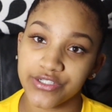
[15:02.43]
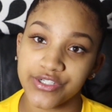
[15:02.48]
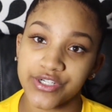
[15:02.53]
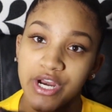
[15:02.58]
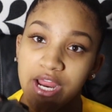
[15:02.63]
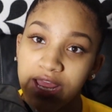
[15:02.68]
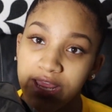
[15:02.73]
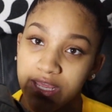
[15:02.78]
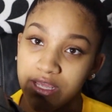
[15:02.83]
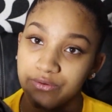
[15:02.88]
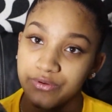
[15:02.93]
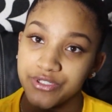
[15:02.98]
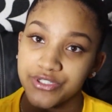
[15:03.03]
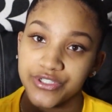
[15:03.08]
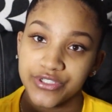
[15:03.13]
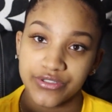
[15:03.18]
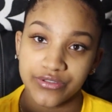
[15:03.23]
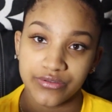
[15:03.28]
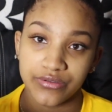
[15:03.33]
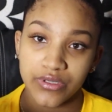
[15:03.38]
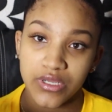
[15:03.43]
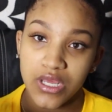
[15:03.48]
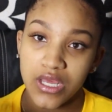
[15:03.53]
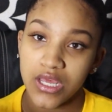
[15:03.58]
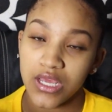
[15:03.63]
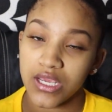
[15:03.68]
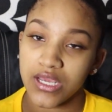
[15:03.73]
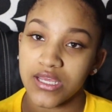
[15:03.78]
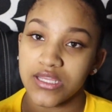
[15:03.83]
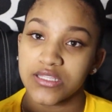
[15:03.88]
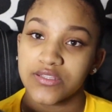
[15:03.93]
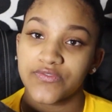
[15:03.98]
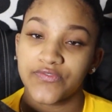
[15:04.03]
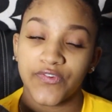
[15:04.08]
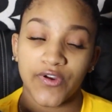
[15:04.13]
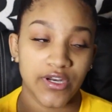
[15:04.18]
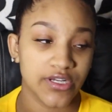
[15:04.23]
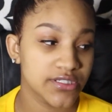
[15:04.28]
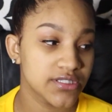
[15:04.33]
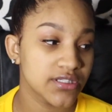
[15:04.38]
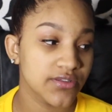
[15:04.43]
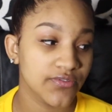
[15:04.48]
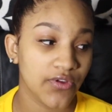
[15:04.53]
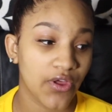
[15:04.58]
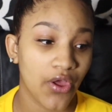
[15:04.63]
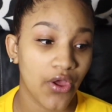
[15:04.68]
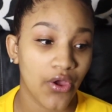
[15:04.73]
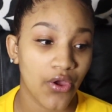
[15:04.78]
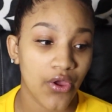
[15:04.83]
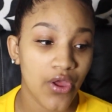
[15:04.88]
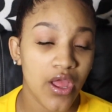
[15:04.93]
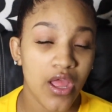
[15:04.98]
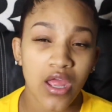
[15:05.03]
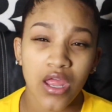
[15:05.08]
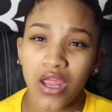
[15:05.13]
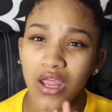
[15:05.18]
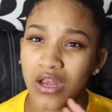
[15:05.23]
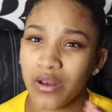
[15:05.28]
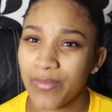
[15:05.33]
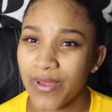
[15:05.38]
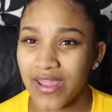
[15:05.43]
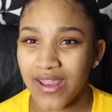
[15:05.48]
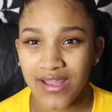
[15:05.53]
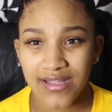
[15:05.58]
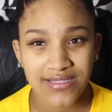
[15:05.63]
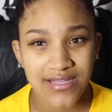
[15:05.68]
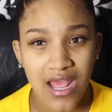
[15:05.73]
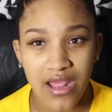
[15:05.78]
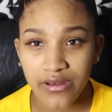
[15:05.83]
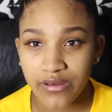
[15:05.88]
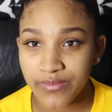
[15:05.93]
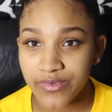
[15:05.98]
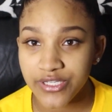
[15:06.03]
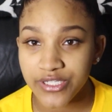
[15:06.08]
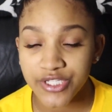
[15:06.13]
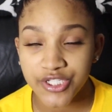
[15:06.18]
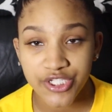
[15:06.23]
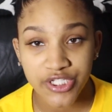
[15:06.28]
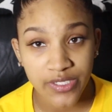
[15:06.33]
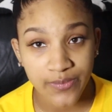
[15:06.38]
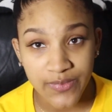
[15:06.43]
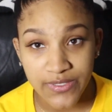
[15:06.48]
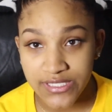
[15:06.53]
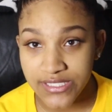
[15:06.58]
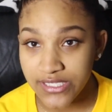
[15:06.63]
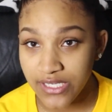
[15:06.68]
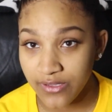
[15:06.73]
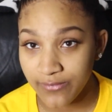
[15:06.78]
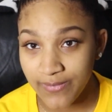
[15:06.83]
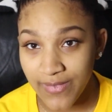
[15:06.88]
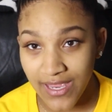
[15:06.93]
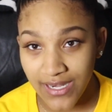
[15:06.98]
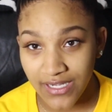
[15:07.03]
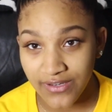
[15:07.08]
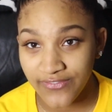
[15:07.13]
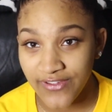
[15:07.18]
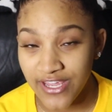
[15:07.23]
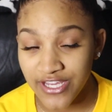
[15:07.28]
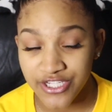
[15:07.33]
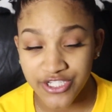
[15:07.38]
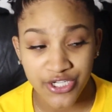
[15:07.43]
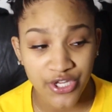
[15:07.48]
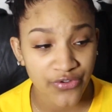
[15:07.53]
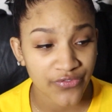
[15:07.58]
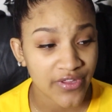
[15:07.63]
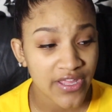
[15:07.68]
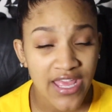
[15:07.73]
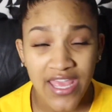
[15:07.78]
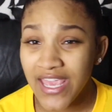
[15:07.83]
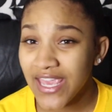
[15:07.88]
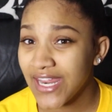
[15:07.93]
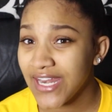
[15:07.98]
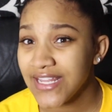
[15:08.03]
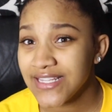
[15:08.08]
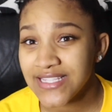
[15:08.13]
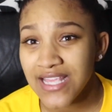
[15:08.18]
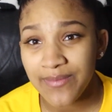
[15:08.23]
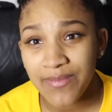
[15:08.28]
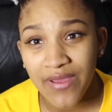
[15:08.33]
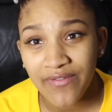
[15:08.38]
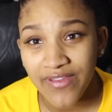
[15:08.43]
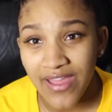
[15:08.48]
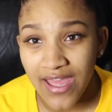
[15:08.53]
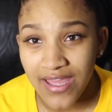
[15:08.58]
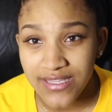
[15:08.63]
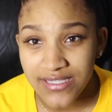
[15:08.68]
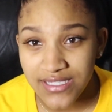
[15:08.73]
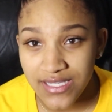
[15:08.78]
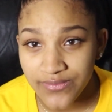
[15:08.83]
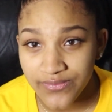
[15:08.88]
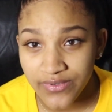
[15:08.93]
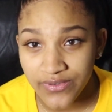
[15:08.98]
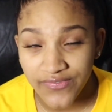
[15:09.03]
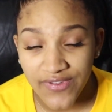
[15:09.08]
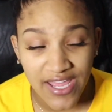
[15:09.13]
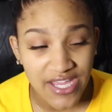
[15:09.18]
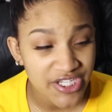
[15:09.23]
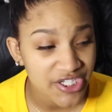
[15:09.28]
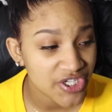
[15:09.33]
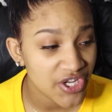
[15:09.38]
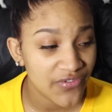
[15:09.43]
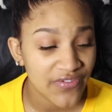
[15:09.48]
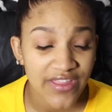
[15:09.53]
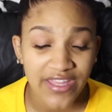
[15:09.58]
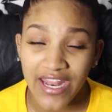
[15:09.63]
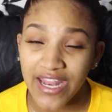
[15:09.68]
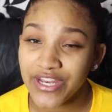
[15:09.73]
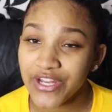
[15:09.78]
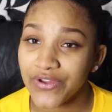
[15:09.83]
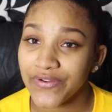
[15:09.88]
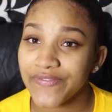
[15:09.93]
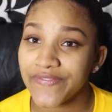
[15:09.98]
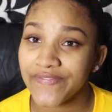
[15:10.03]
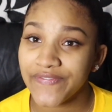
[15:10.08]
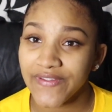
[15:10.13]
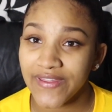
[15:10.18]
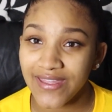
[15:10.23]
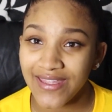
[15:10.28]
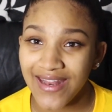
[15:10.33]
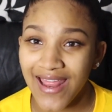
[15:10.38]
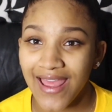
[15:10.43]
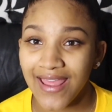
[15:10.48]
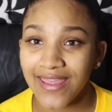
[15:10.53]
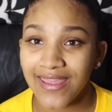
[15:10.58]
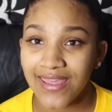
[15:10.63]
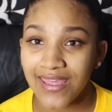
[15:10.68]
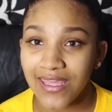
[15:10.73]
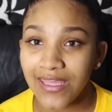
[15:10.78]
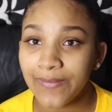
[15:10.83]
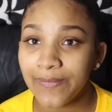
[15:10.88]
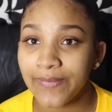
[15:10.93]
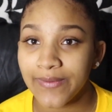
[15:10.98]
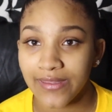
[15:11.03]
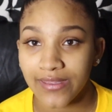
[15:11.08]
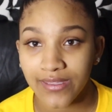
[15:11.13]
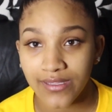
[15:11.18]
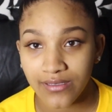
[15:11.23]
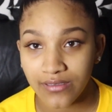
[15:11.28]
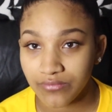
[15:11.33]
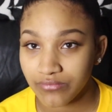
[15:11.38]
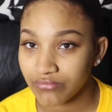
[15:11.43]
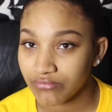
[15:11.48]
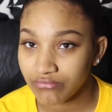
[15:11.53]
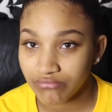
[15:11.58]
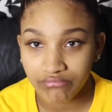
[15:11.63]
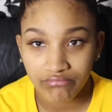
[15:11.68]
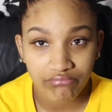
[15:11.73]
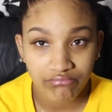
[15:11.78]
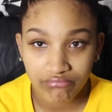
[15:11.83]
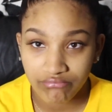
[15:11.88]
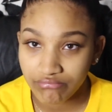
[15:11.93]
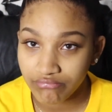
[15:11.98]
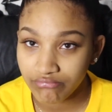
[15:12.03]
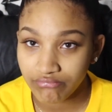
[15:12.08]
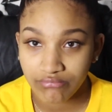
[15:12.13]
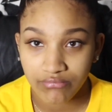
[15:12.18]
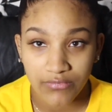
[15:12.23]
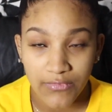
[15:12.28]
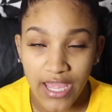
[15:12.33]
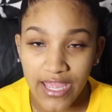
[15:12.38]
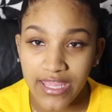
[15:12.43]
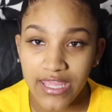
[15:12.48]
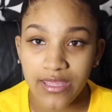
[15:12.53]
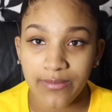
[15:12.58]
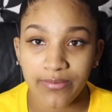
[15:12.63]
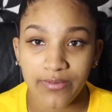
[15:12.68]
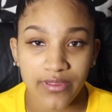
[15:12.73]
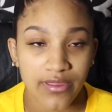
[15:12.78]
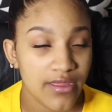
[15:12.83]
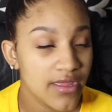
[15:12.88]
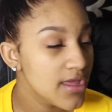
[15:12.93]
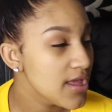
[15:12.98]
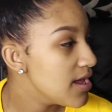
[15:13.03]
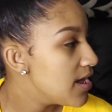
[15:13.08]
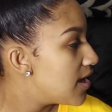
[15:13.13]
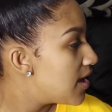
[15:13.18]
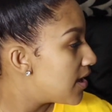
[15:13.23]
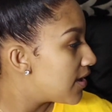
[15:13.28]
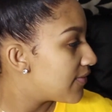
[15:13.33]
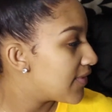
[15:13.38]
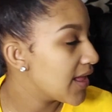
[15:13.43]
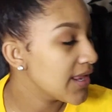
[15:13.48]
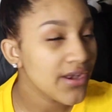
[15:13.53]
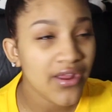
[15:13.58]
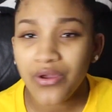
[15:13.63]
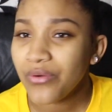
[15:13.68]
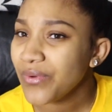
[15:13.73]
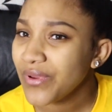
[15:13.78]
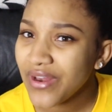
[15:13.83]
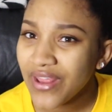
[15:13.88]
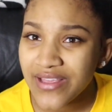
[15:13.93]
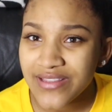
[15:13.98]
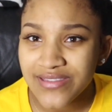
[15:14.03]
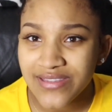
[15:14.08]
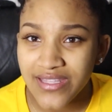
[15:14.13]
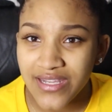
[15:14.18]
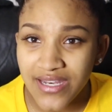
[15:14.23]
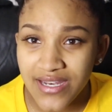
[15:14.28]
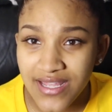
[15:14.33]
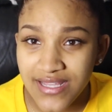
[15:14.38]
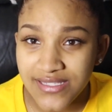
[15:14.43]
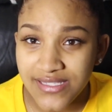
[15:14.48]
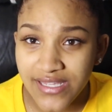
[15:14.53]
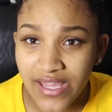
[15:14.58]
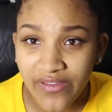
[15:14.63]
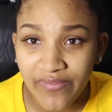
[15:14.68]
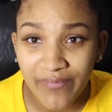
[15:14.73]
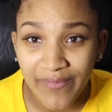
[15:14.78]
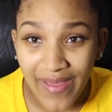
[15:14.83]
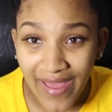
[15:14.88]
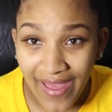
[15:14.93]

to try it with you. Because first of all, nobody got time to be shipping stuff back to Fashion Nova. Anytime I've gotten something from Fashion Nova that I don't fit, I keep it. I keep it they know we're not sending that stuff